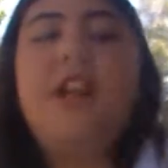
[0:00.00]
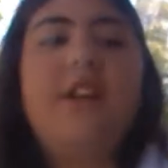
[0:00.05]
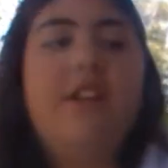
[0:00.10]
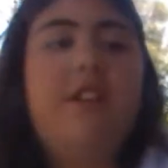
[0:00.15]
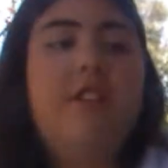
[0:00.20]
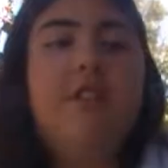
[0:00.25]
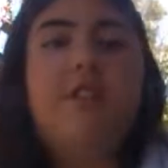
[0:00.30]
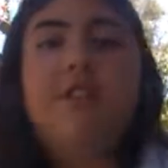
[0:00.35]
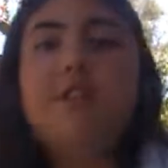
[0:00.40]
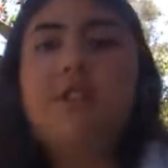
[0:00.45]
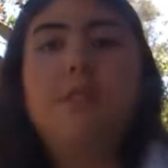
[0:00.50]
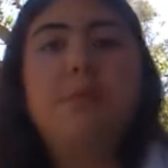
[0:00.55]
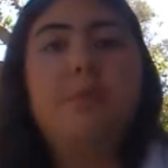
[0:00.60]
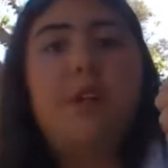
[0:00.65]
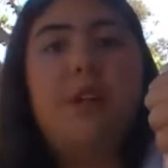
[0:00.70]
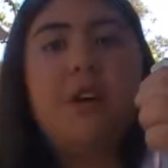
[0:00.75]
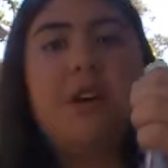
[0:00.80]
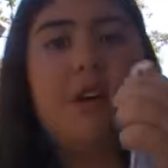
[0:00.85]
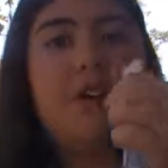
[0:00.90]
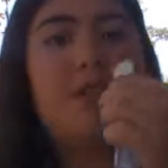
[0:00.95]
it does smell
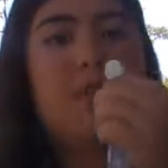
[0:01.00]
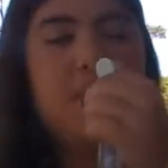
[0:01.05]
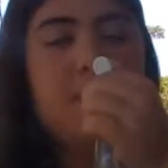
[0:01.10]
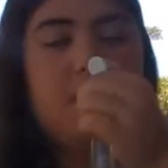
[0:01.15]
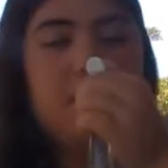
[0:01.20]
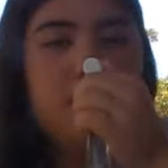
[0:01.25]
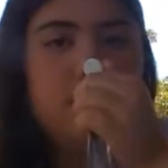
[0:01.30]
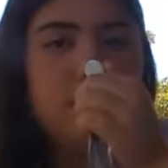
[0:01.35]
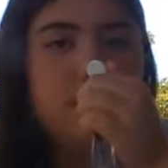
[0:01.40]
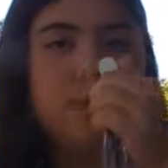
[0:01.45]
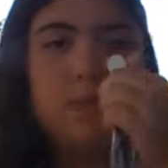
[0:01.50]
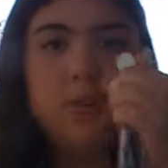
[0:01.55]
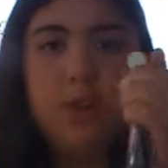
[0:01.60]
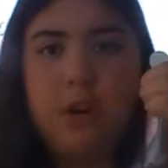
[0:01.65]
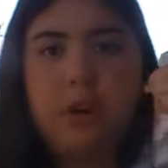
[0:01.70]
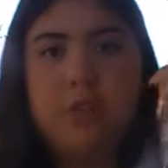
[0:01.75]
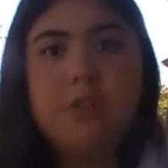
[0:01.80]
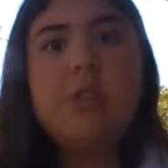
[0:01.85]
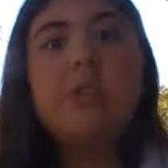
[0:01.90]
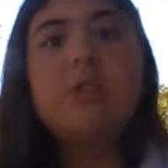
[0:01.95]
like heaven,
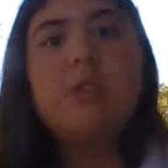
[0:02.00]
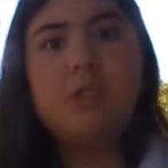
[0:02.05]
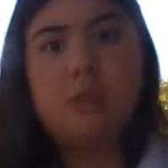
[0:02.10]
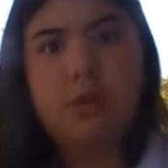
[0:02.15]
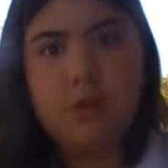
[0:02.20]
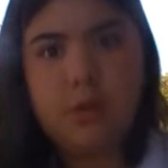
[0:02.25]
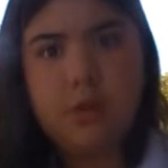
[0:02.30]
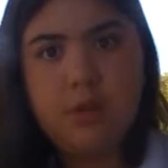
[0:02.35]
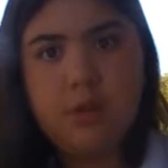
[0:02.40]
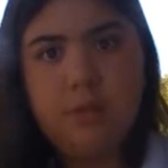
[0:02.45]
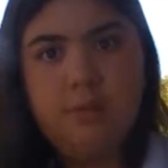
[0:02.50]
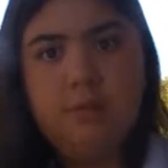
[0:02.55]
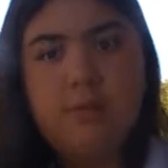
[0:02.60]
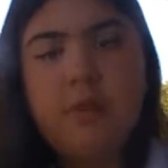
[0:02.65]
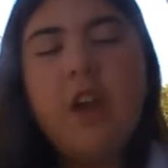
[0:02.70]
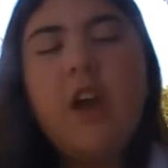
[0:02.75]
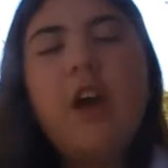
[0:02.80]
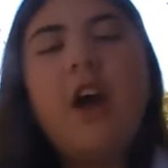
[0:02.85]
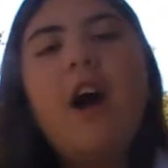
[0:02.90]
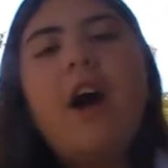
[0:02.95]
because it's good.
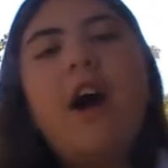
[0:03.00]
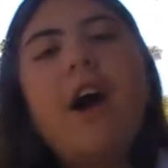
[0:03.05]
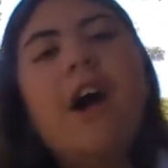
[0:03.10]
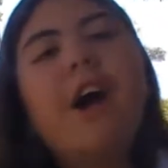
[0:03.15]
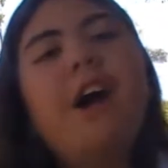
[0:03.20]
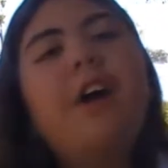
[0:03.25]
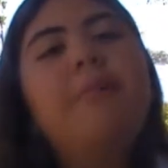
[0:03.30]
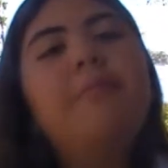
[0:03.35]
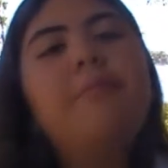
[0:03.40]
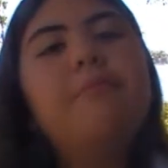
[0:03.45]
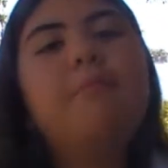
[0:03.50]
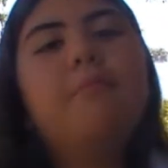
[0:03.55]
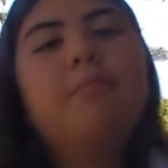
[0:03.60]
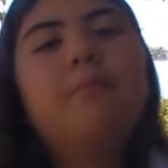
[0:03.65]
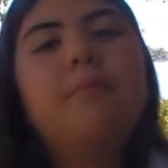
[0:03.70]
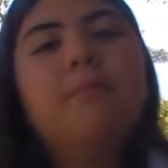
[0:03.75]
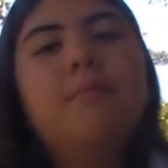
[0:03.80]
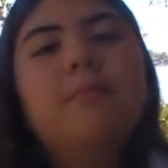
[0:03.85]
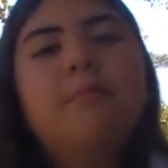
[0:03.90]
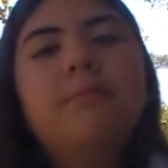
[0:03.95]
Um,
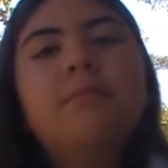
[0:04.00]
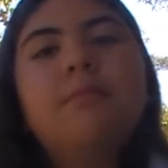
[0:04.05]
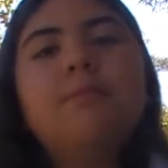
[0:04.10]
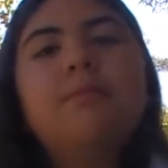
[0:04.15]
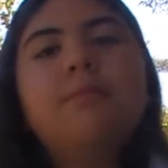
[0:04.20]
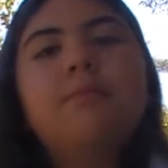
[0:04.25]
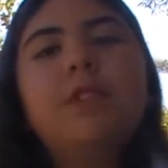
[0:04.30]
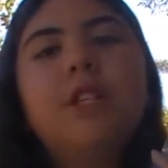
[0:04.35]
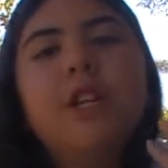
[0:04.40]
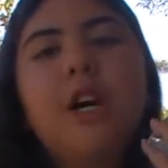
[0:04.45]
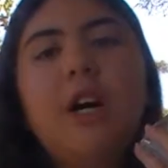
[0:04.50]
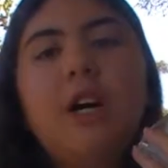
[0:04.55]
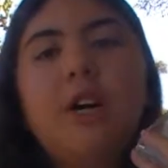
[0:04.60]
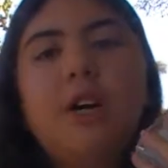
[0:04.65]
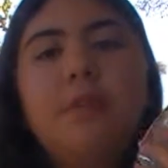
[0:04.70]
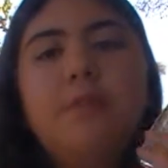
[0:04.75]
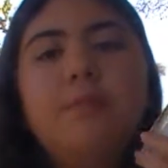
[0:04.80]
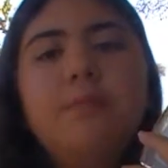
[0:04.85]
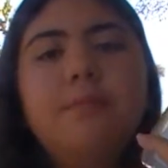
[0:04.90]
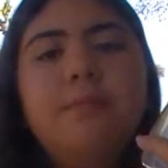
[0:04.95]

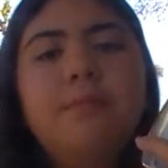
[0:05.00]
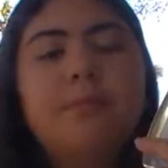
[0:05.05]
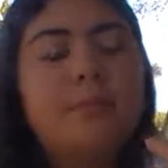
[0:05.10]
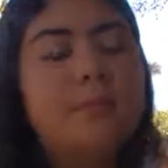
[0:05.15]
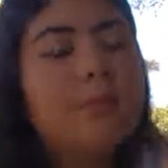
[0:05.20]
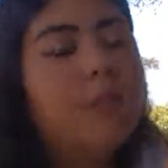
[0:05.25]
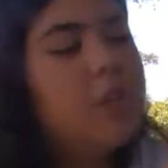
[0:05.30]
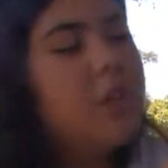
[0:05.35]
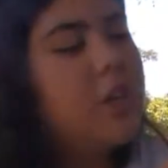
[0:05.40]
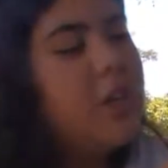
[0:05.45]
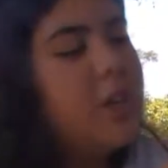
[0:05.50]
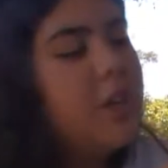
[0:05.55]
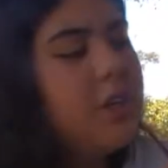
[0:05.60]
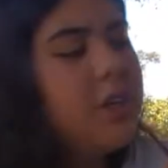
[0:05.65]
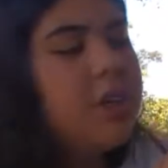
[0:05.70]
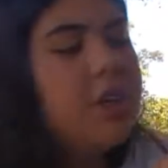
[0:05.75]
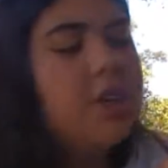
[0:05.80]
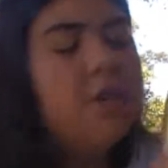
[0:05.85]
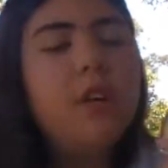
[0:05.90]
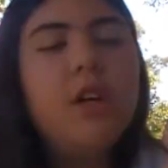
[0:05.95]
so, you
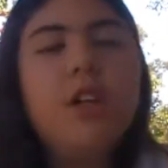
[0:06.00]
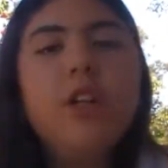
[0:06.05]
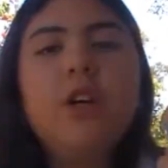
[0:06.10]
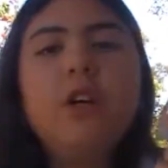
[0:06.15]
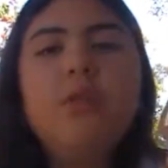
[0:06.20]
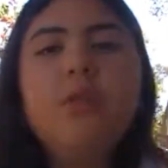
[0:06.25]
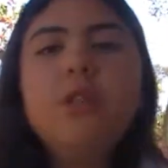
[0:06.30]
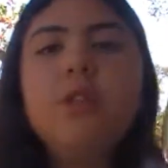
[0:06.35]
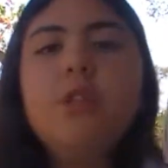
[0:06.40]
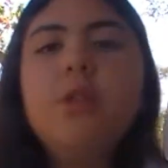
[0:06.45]
know, cologne is